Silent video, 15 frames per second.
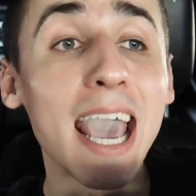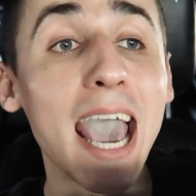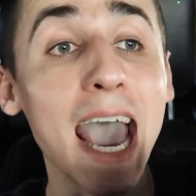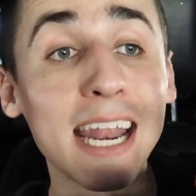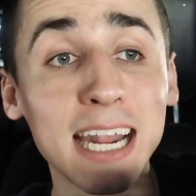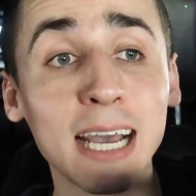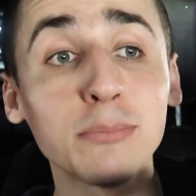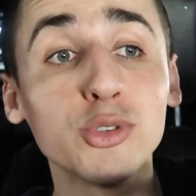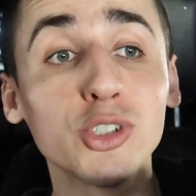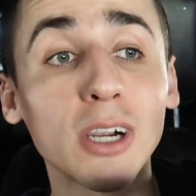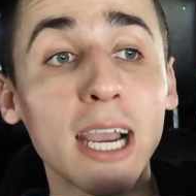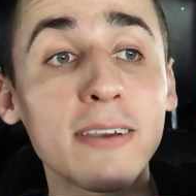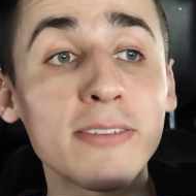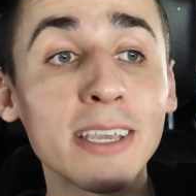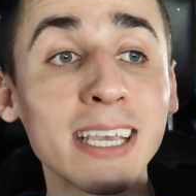and I'm
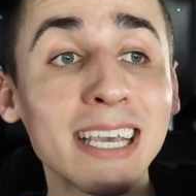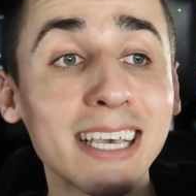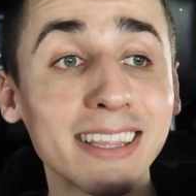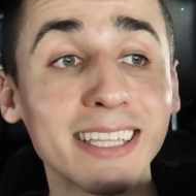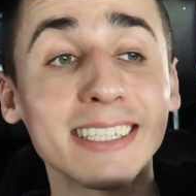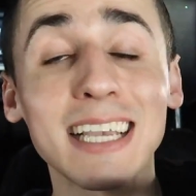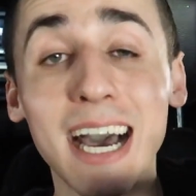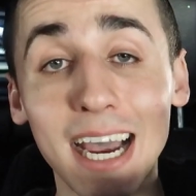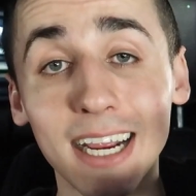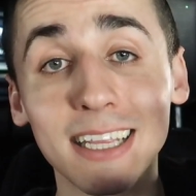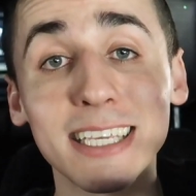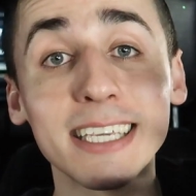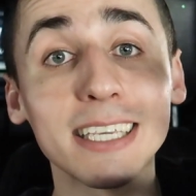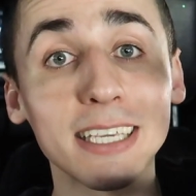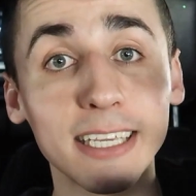driving this
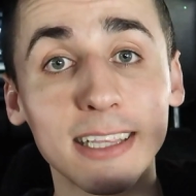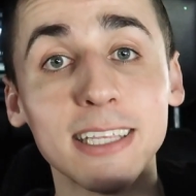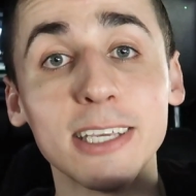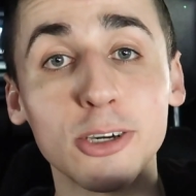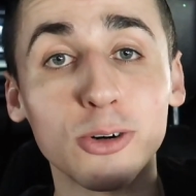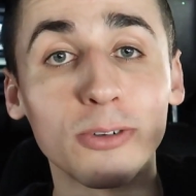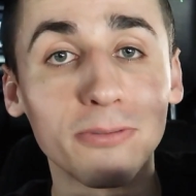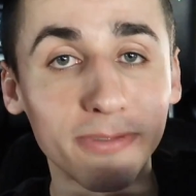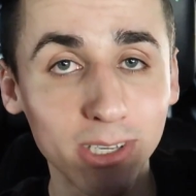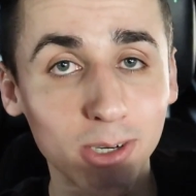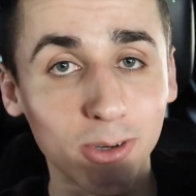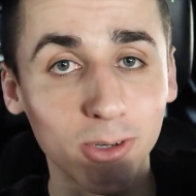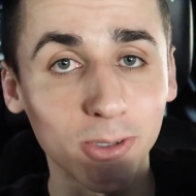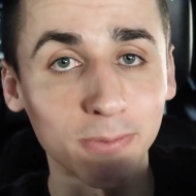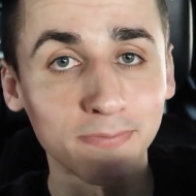highly illegal vehicle.
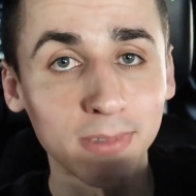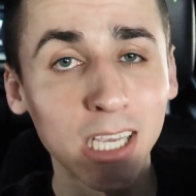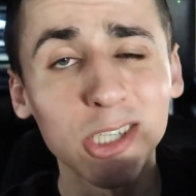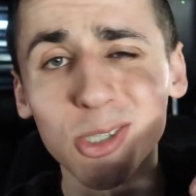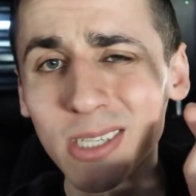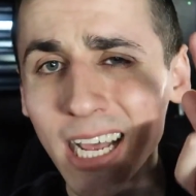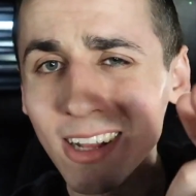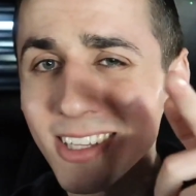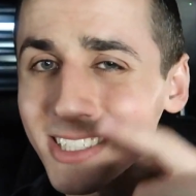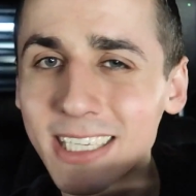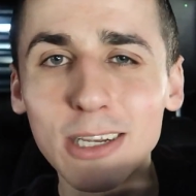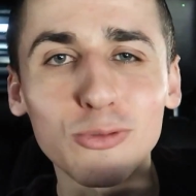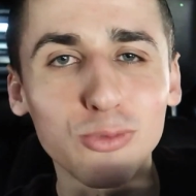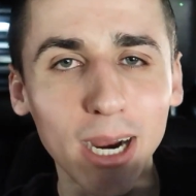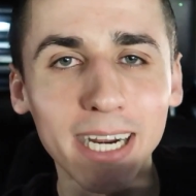So now let's
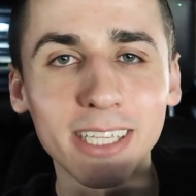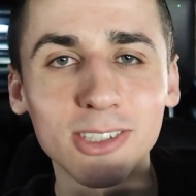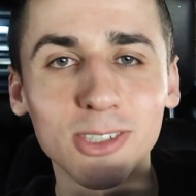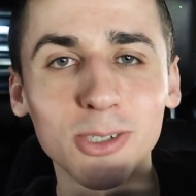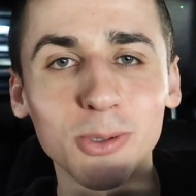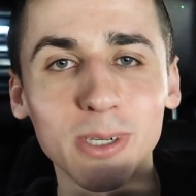get right into